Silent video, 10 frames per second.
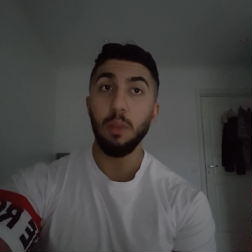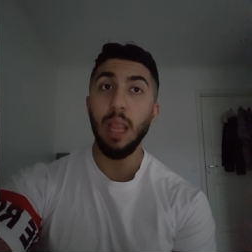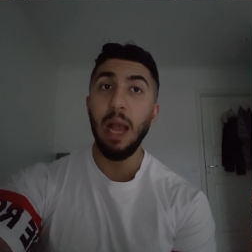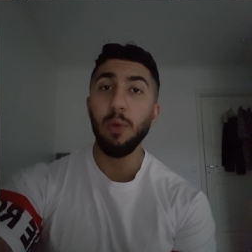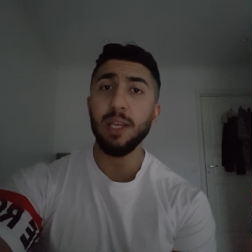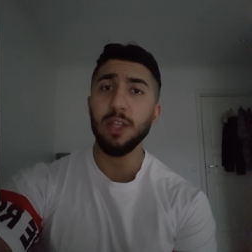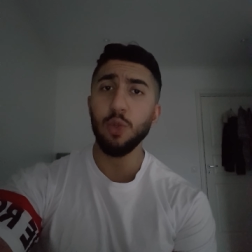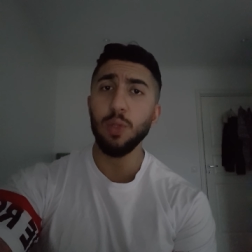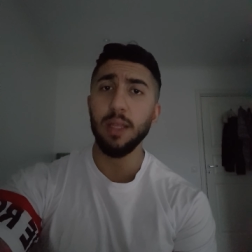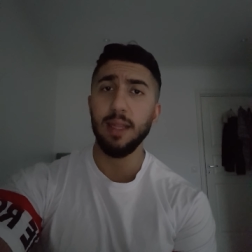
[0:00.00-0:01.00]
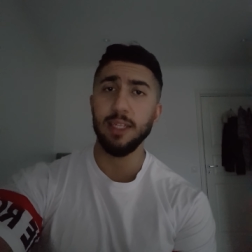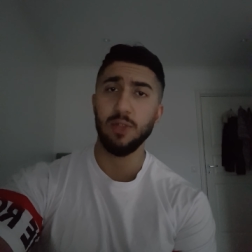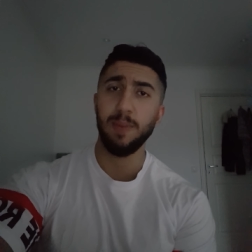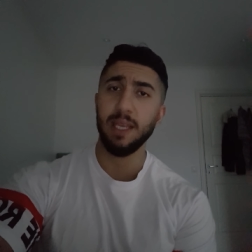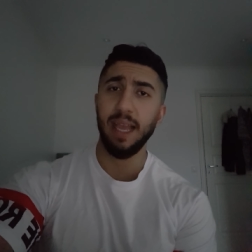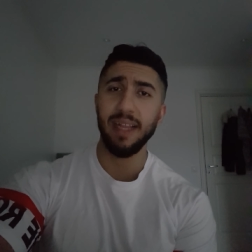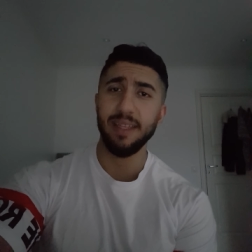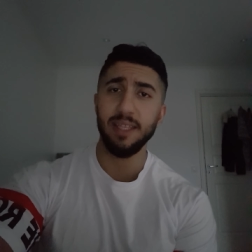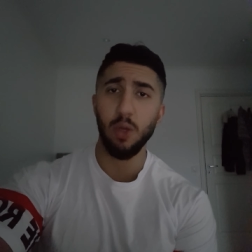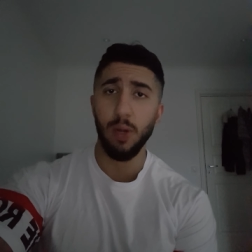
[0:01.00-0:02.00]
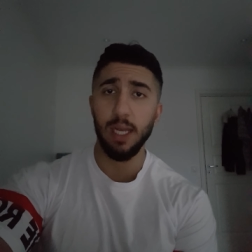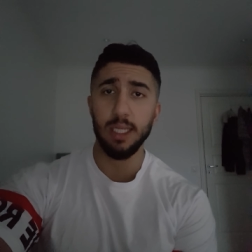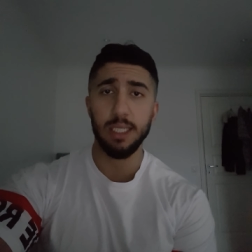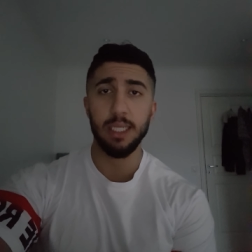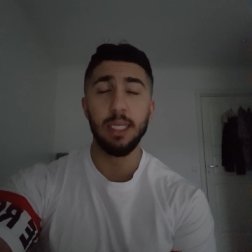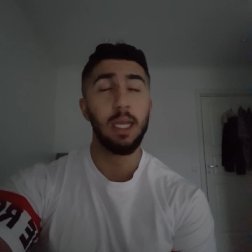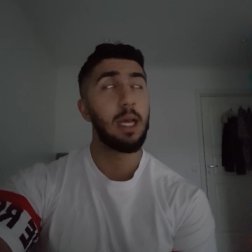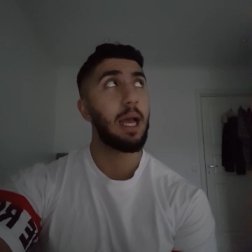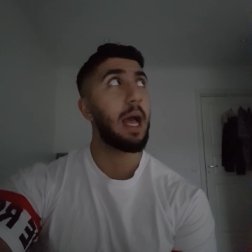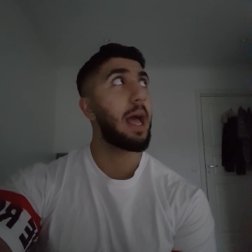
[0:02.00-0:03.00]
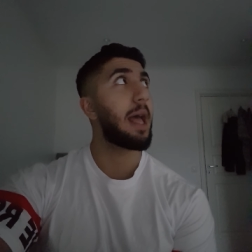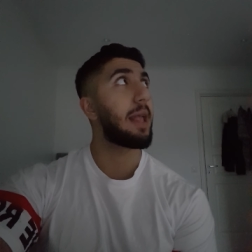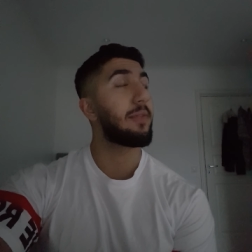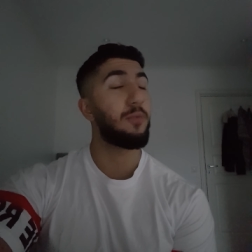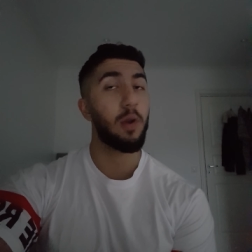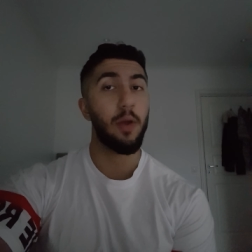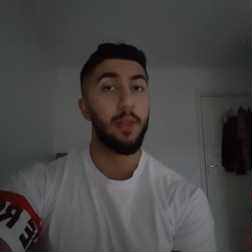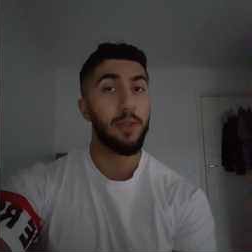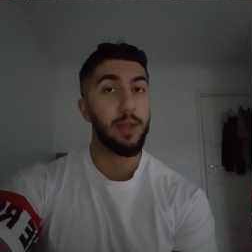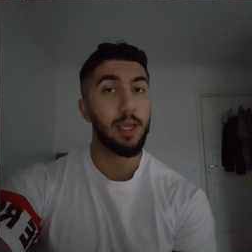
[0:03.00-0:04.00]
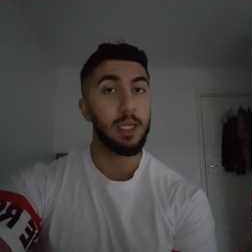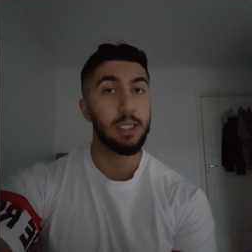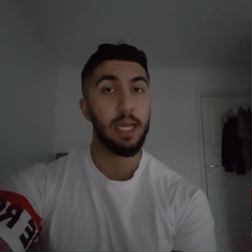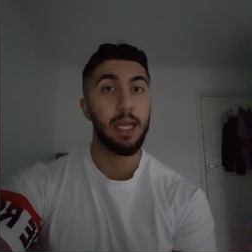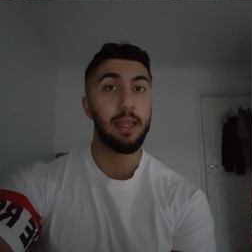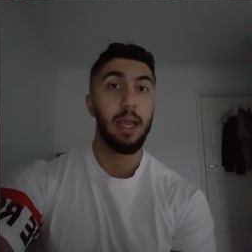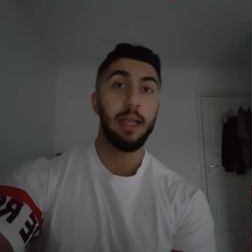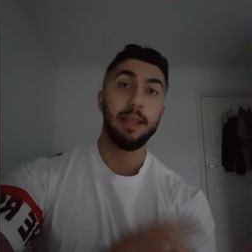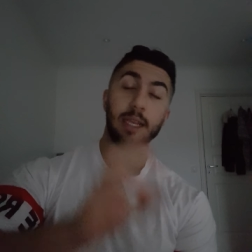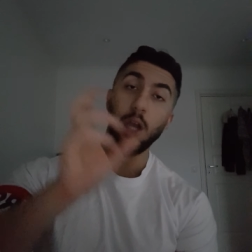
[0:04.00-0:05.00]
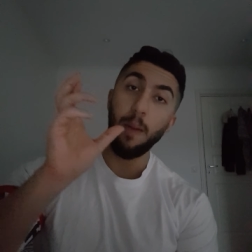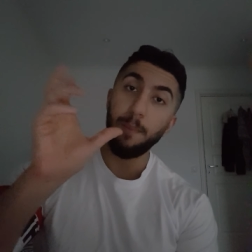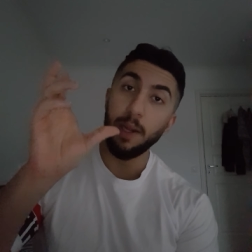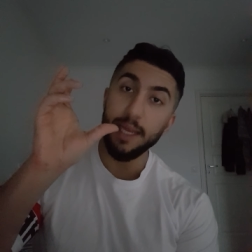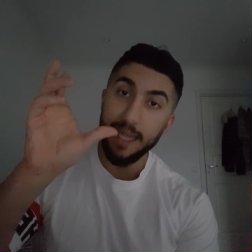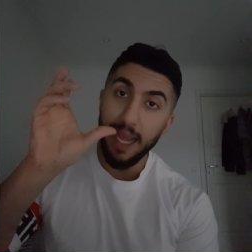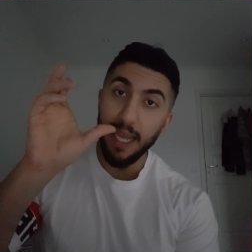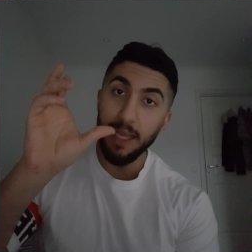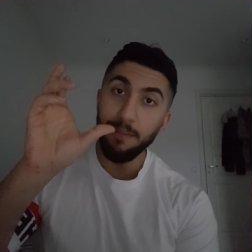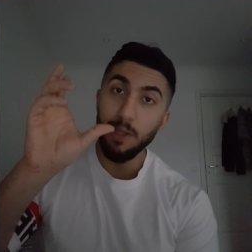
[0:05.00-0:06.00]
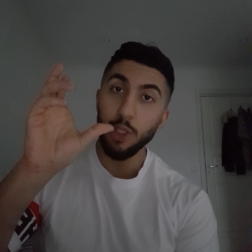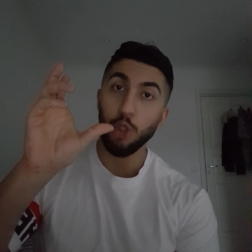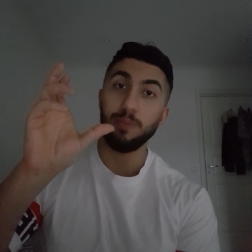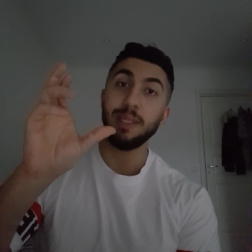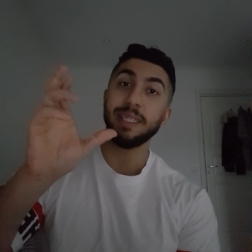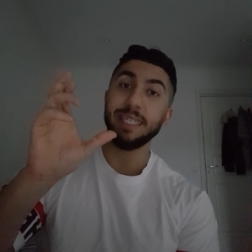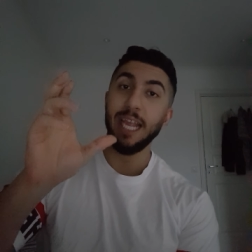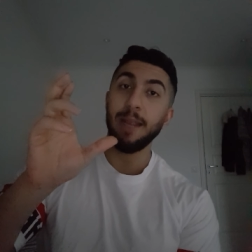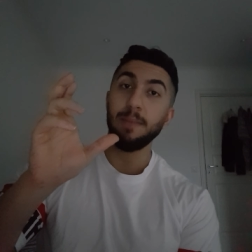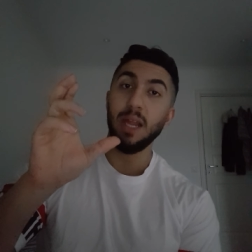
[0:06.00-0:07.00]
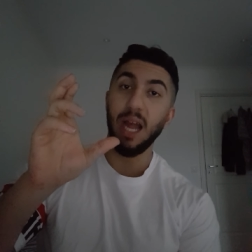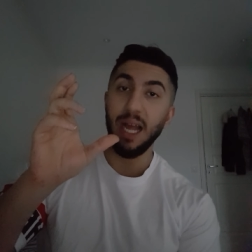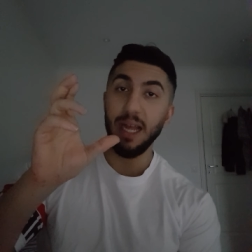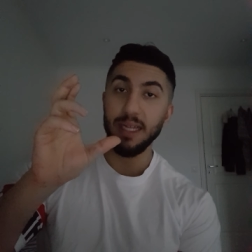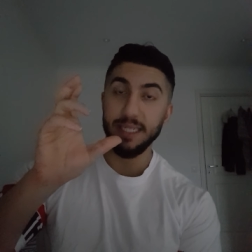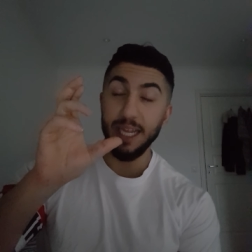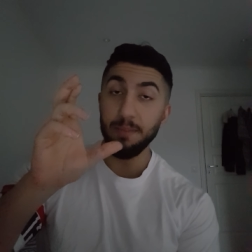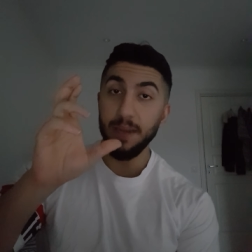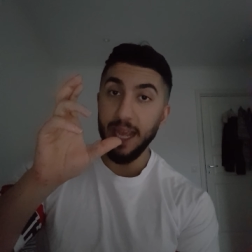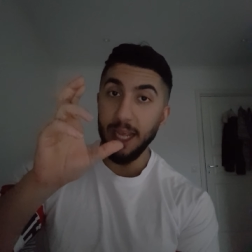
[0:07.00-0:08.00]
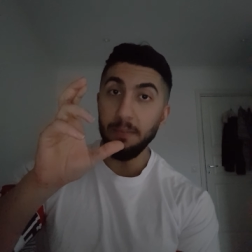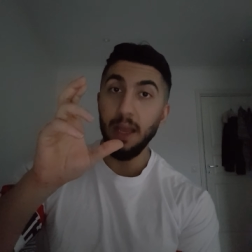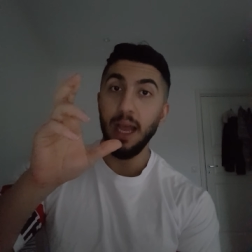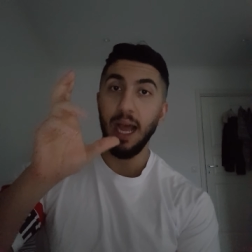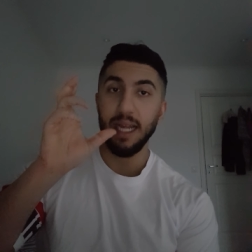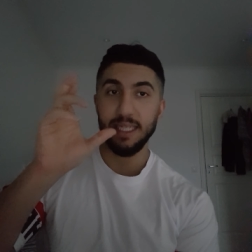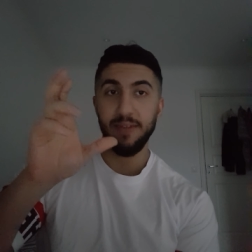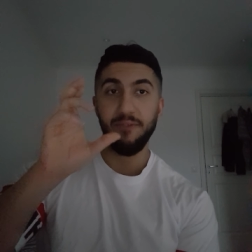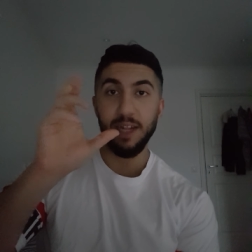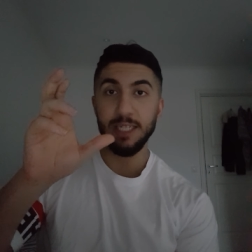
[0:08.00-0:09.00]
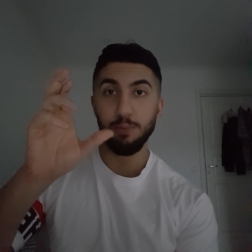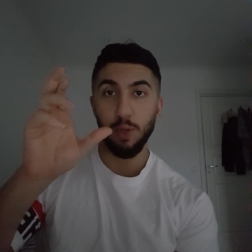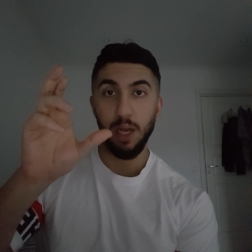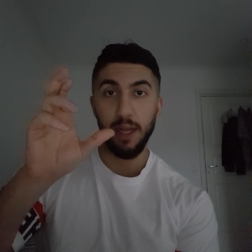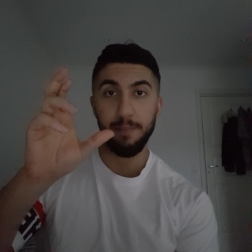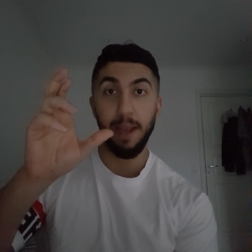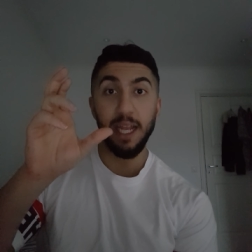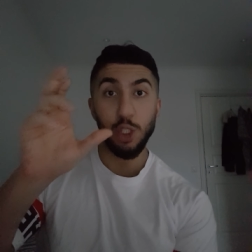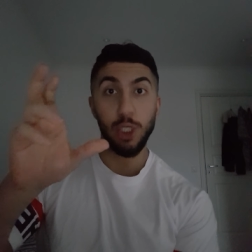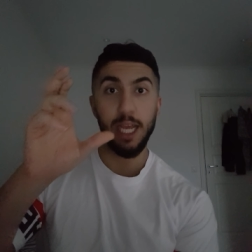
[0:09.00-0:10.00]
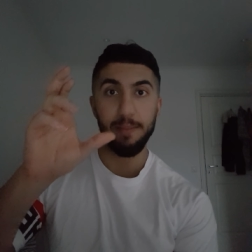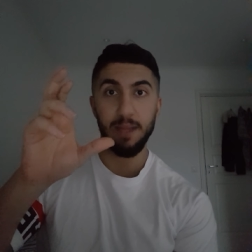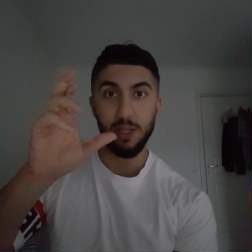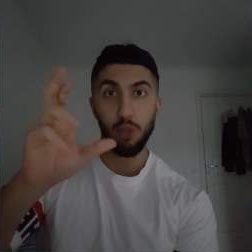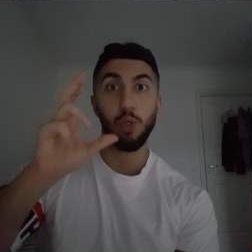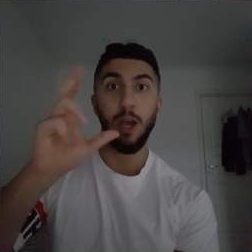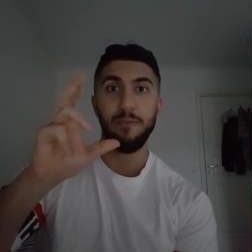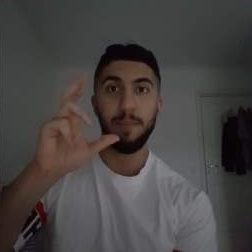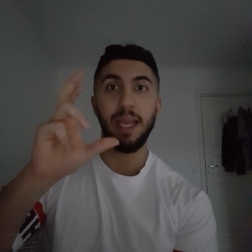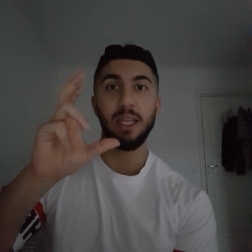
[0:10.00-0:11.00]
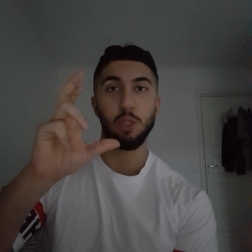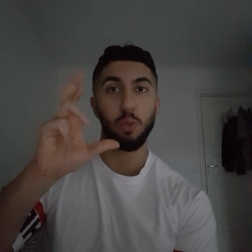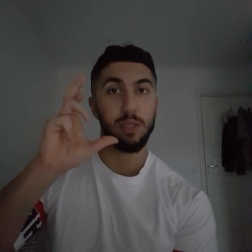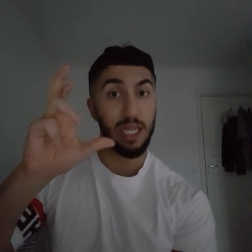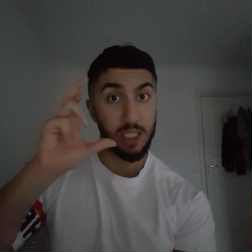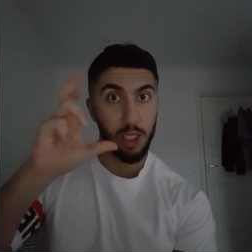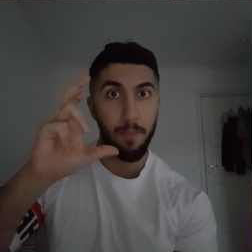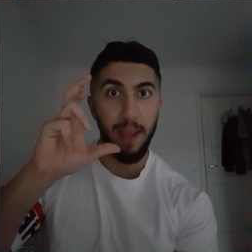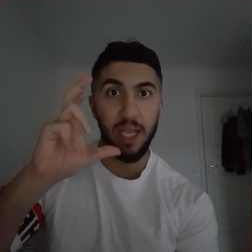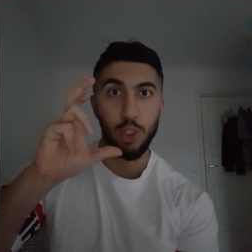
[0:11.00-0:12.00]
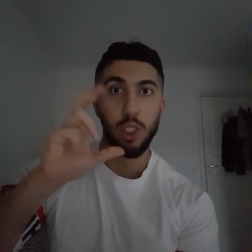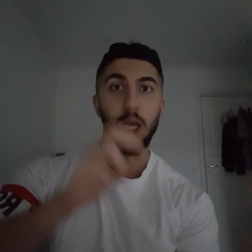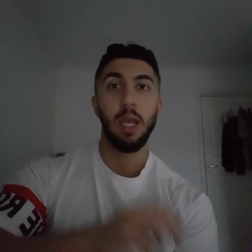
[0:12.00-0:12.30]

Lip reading: how you can do that is make it LTD or LLC. And one other thing is that the company name should be the same name as the Facebook like page name that you have made, so that's gonna match.